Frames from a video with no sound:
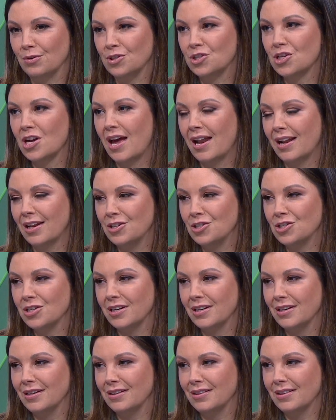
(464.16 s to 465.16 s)
and
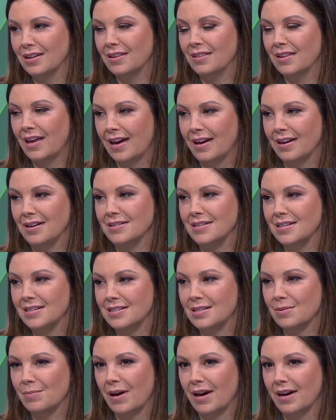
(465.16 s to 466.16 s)
challenging than they
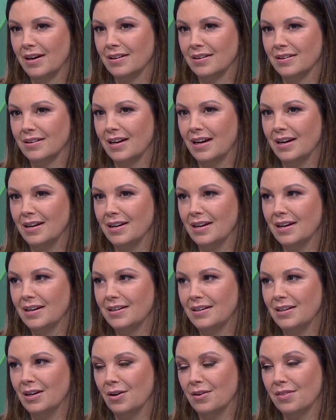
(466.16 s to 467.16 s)
anticipated. And,
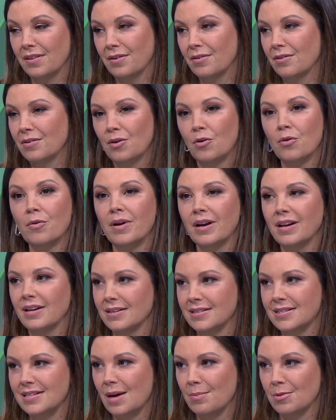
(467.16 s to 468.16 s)
you know, they're already an
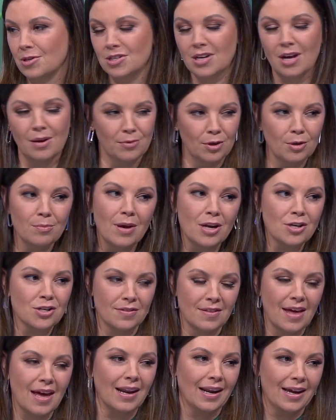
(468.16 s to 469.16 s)
established club. You
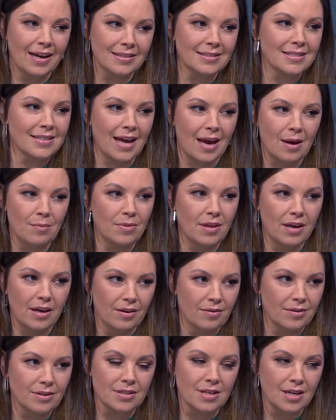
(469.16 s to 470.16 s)
mentioned that landscape
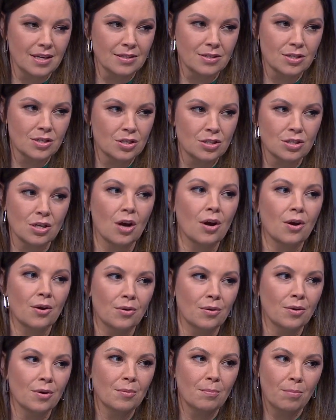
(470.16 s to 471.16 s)
there is
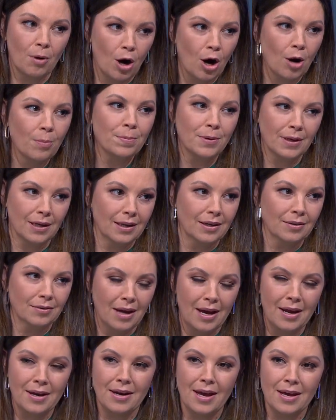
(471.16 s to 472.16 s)
so popular
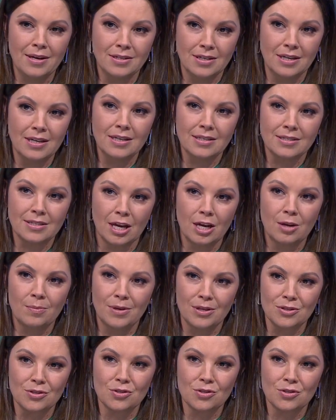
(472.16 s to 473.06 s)
and it is going to be a